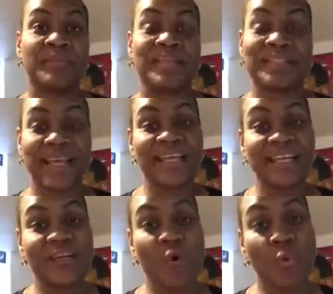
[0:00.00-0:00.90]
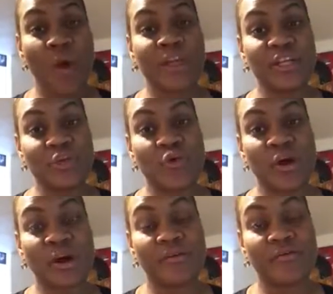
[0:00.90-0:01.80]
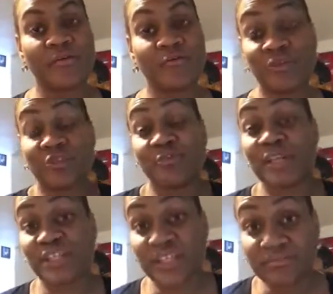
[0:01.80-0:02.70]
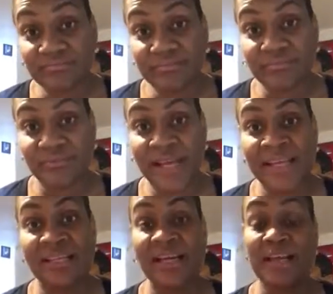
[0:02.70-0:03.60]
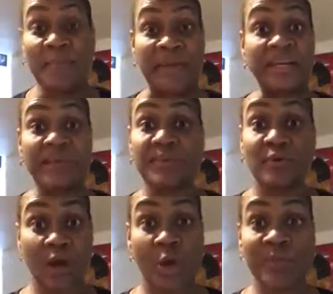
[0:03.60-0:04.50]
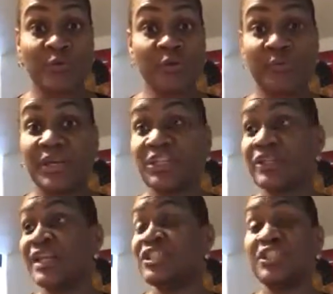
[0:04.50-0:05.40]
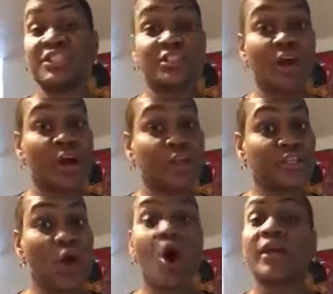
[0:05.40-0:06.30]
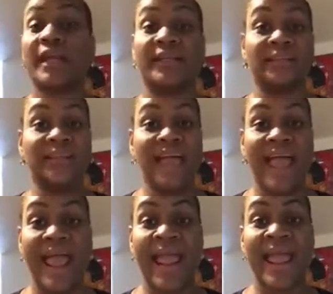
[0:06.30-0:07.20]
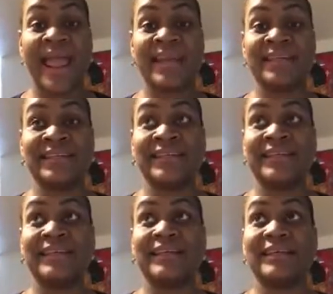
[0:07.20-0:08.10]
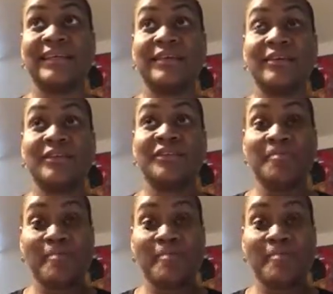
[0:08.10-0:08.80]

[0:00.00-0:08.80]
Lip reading: stating what you're pitching, right? Many people go into a pitch and they just start talking, and the